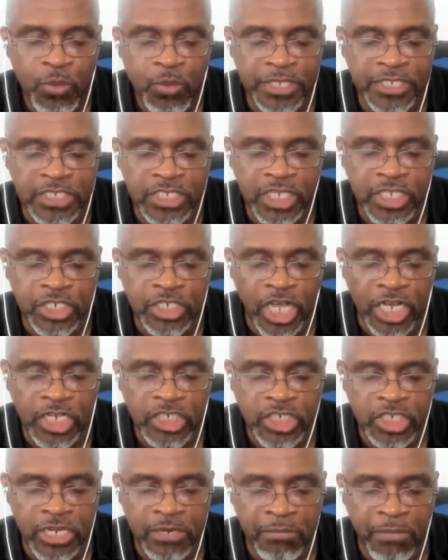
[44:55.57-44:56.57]
with
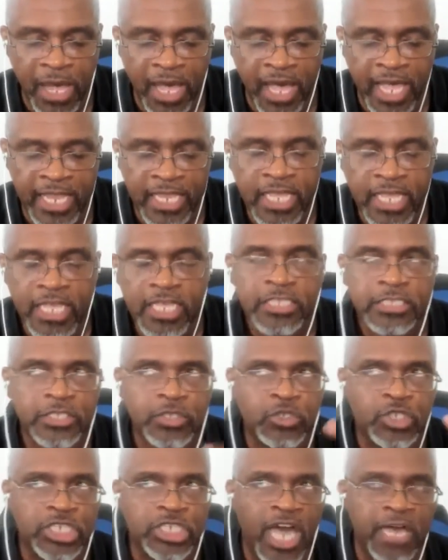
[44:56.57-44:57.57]
seduction in mind.
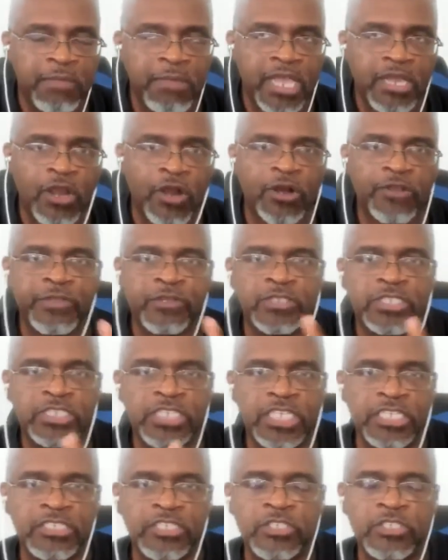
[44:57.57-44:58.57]
So John MacArthur
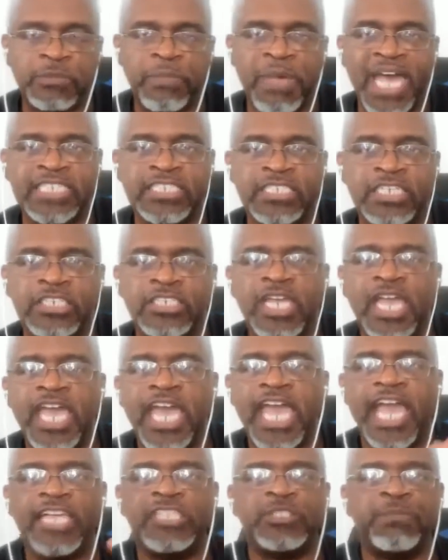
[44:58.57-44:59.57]
sees this passage
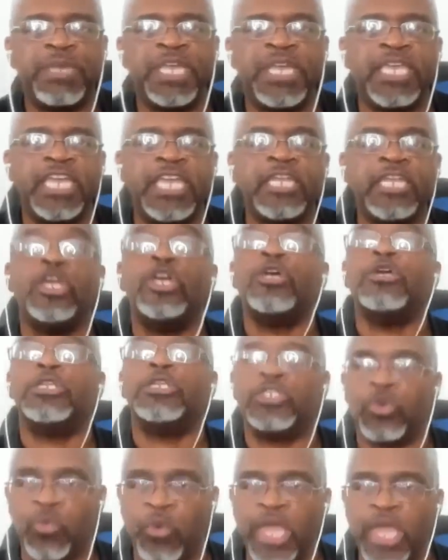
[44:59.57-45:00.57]
as speaking
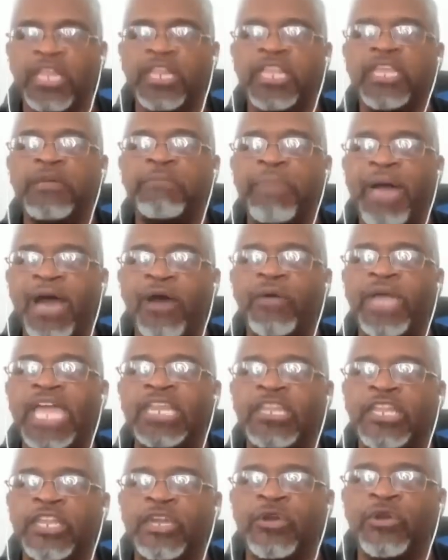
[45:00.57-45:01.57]
directly
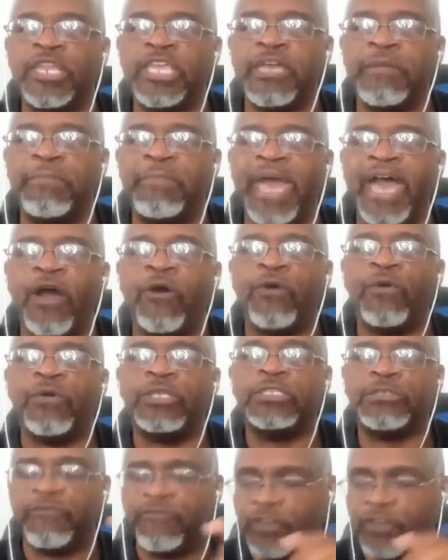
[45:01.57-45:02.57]
about and literally about
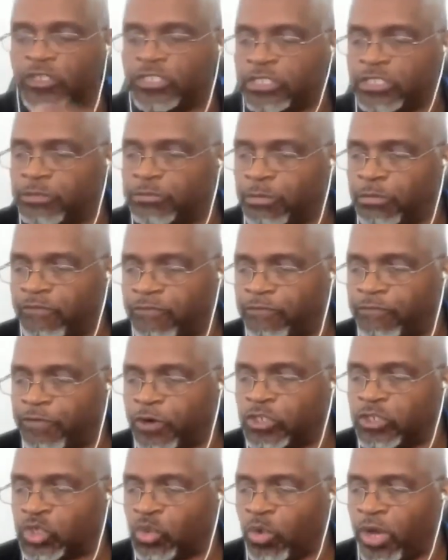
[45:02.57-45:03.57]
verse